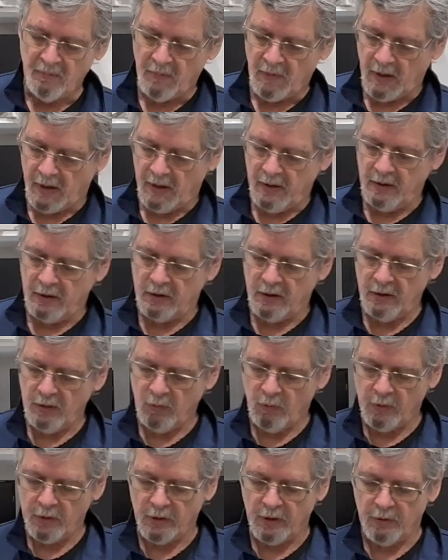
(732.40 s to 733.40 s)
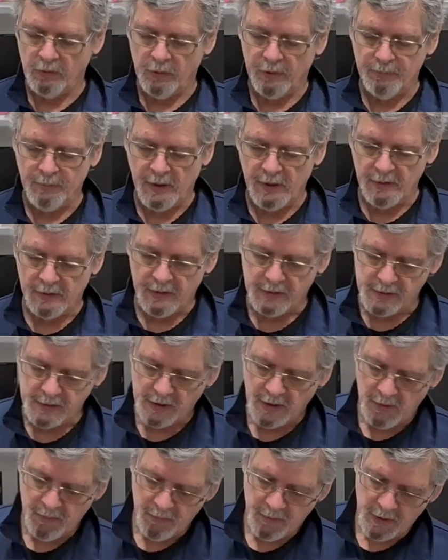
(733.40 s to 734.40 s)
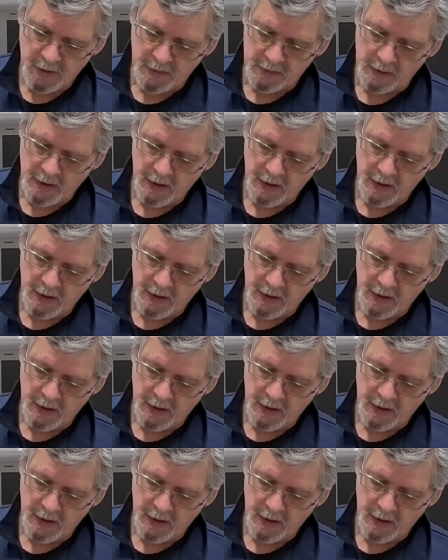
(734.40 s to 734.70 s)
And again, we're going to repeat the same thing.